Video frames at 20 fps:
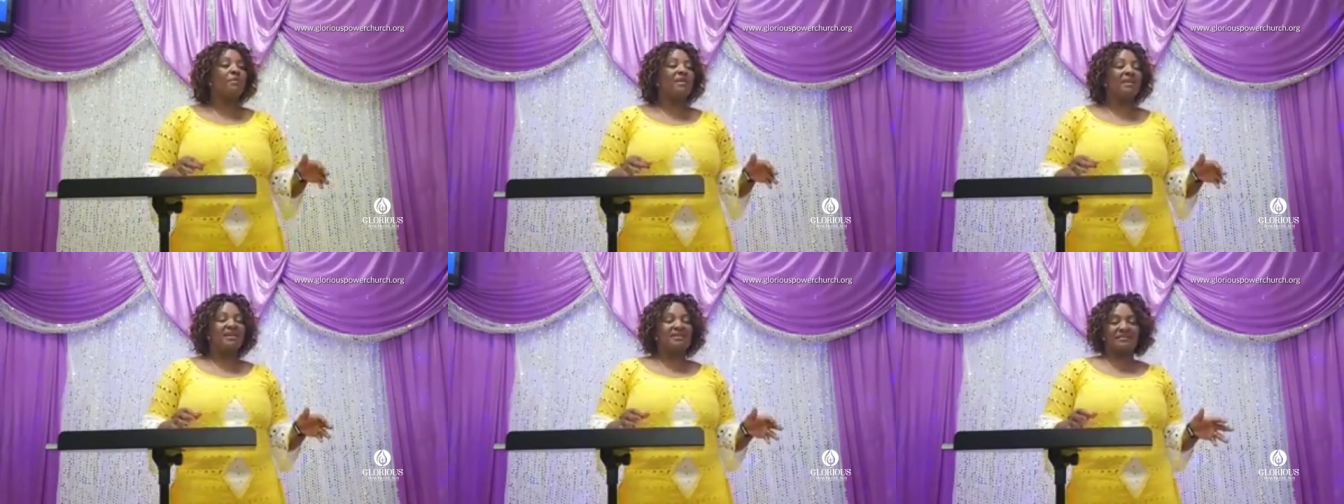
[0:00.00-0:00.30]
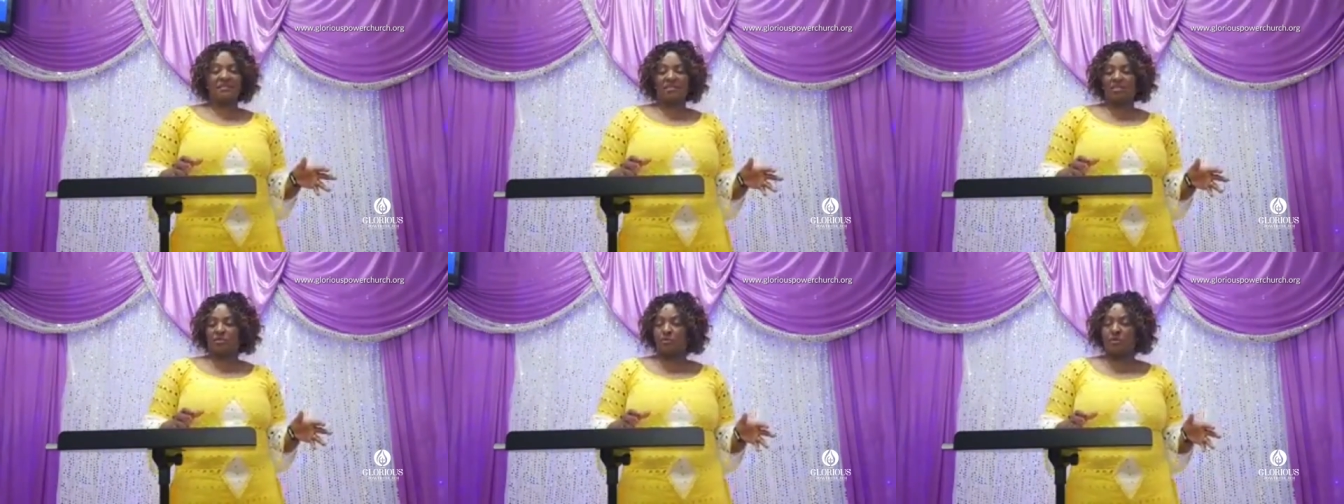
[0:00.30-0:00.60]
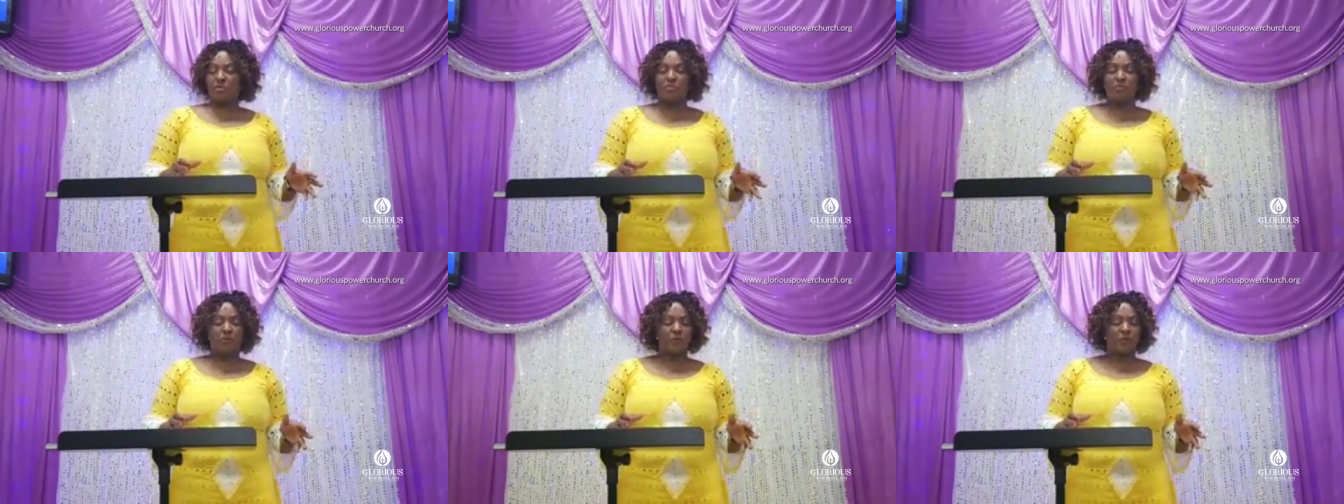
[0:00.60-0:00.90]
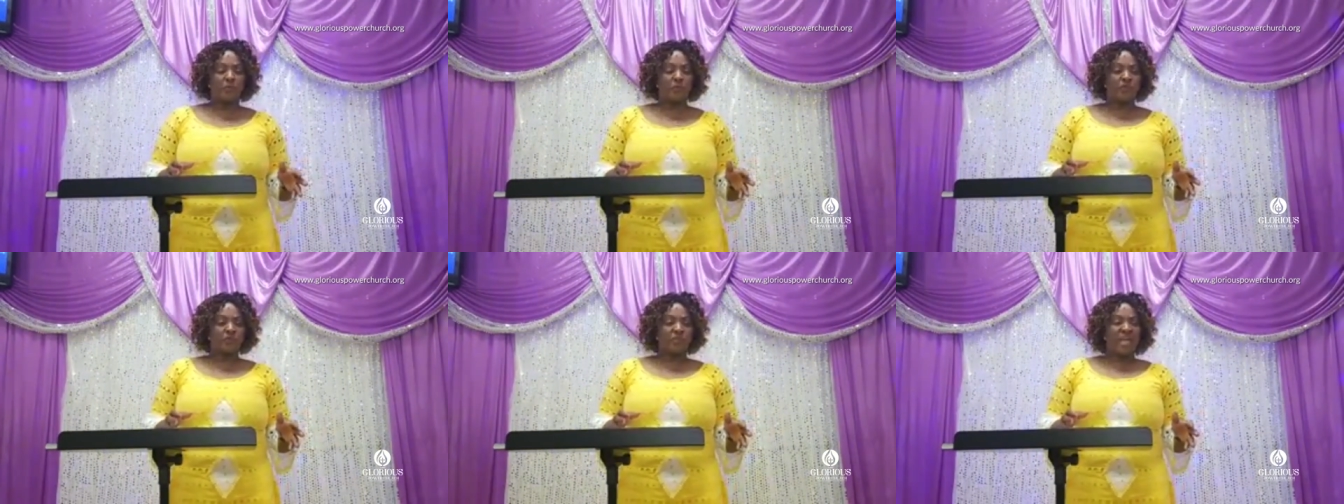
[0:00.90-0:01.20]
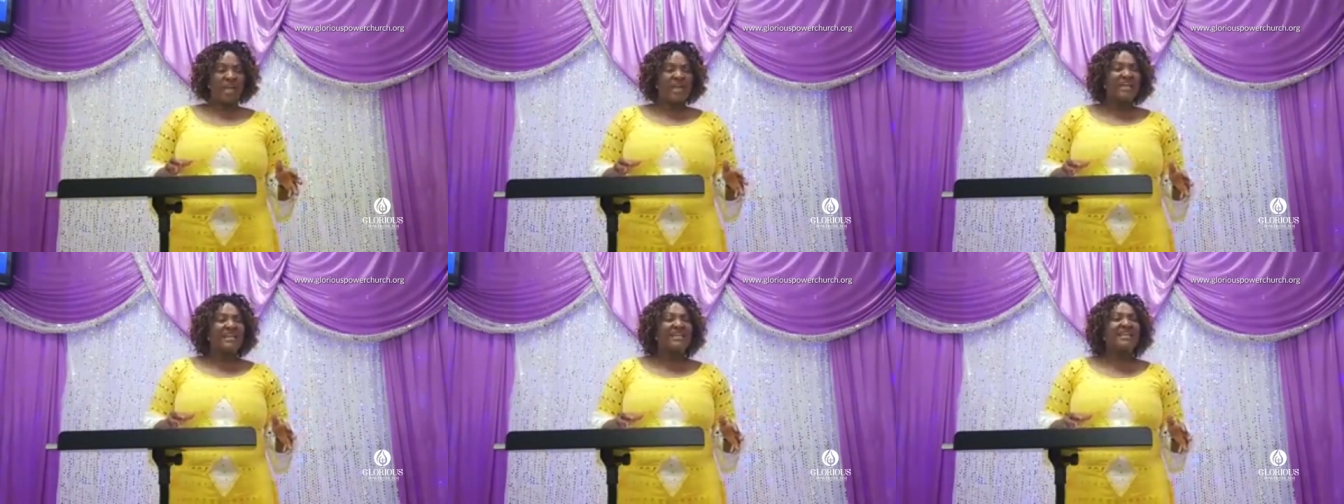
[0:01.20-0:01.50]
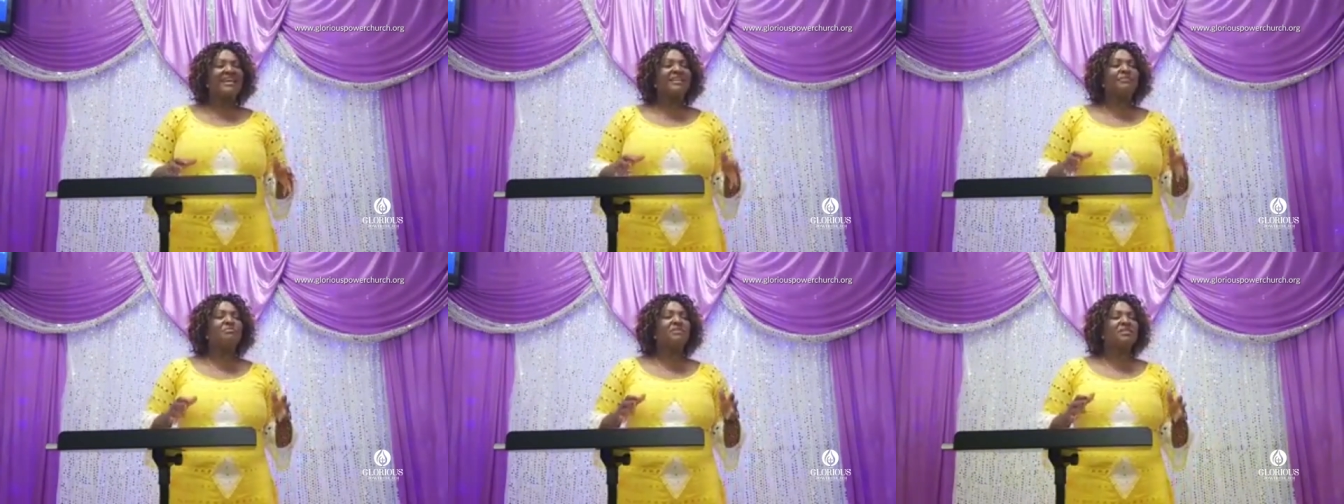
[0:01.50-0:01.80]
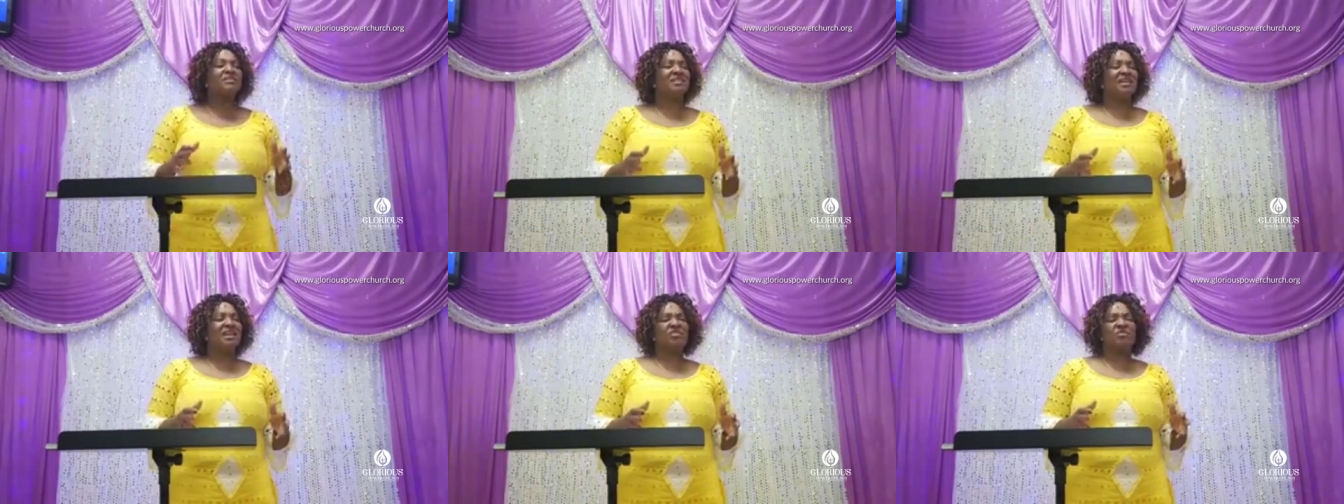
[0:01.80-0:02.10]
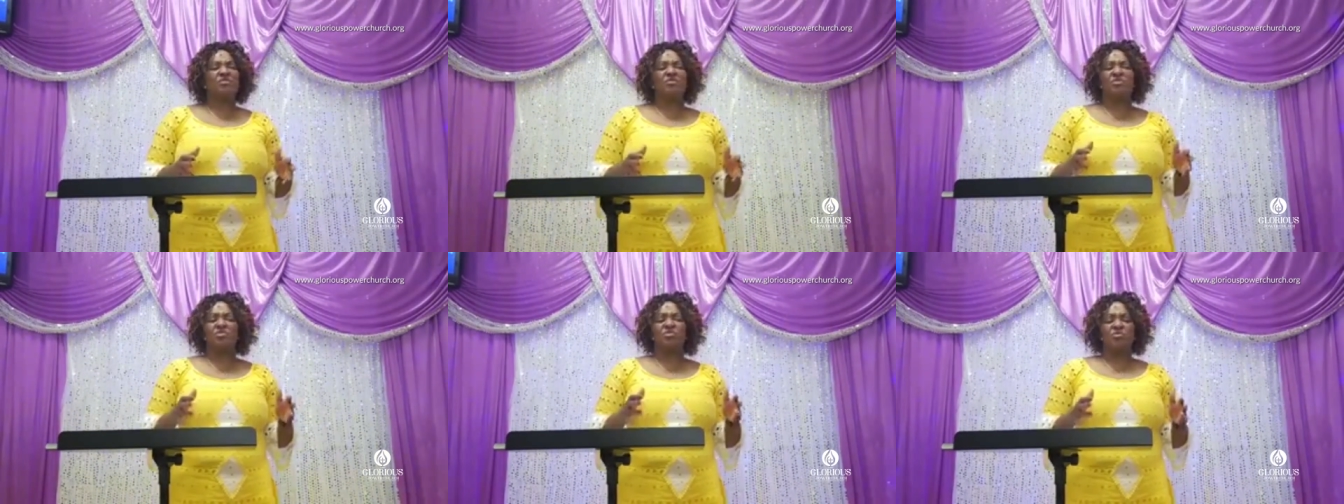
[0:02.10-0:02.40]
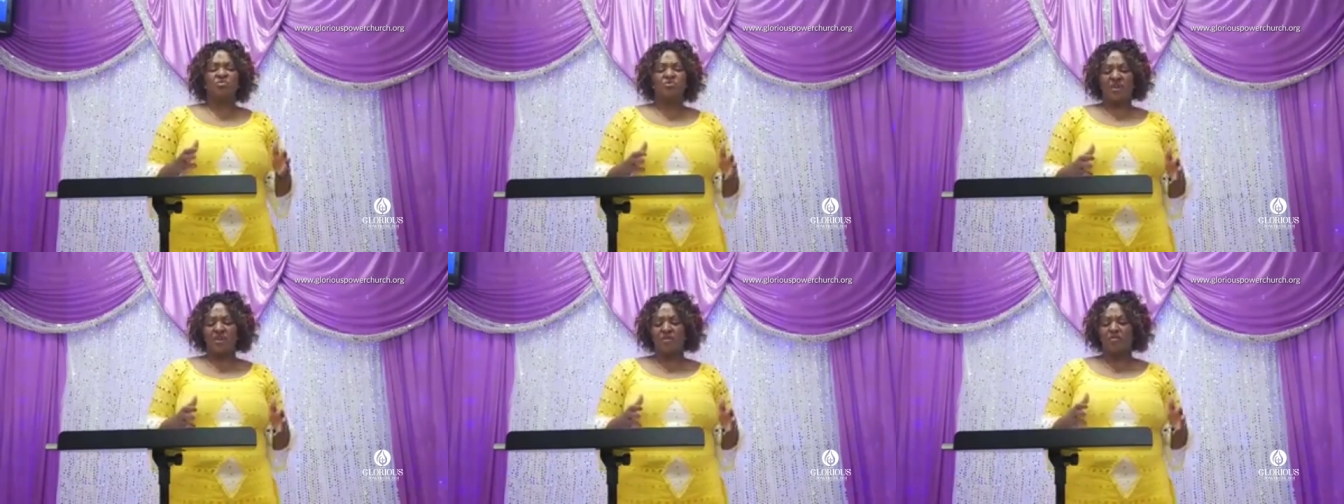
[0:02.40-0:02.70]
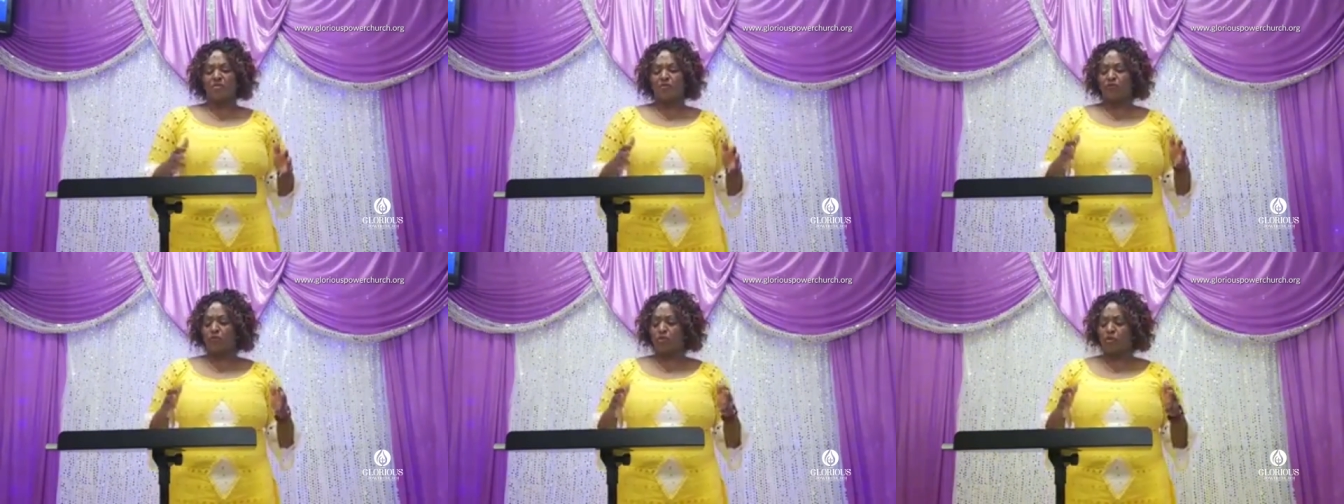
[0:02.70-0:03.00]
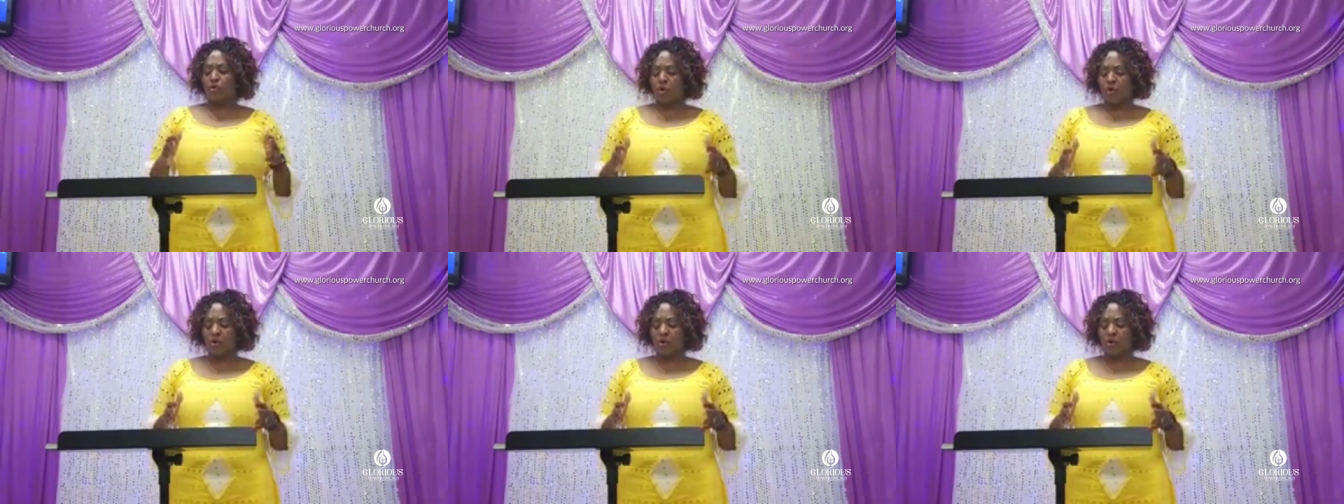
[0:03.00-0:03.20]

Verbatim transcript: blesses people. Let me tell you, children of